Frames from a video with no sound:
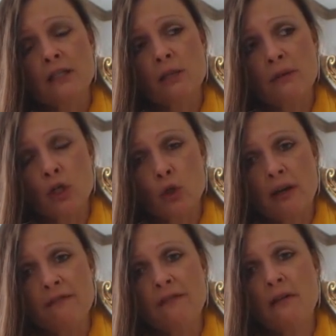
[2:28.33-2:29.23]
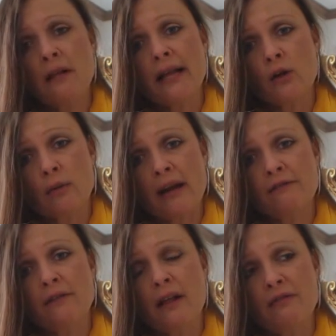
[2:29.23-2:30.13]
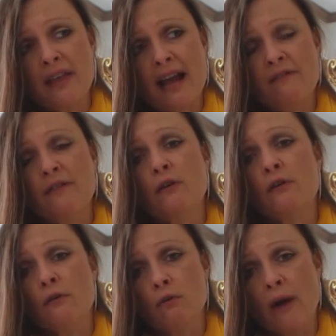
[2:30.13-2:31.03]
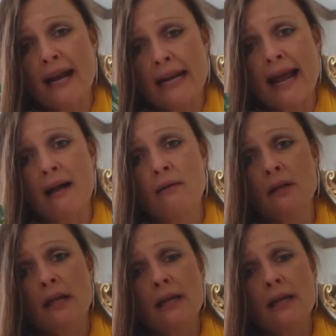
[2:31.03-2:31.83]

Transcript: to be joyful and grateful and thankful right now.